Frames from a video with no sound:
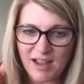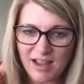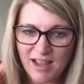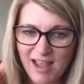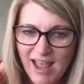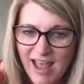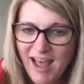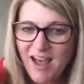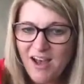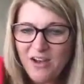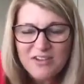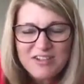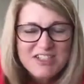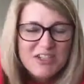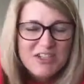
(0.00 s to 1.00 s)

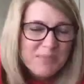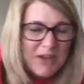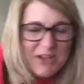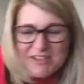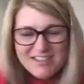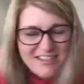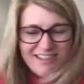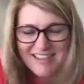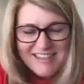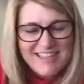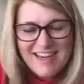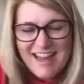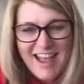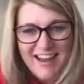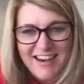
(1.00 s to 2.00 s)
How do you personalize
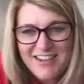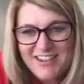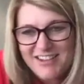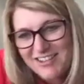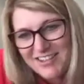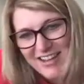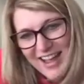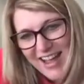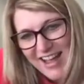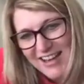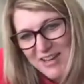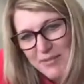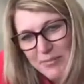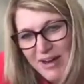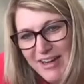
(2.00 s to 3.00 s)
it? How do
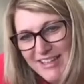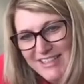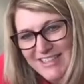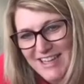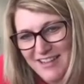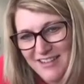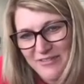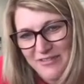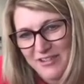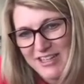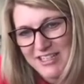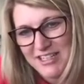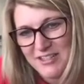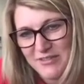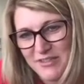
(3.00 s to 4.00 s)
you break it down for
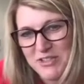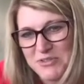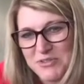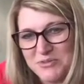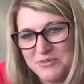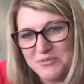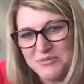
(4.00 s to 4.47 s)
each individual?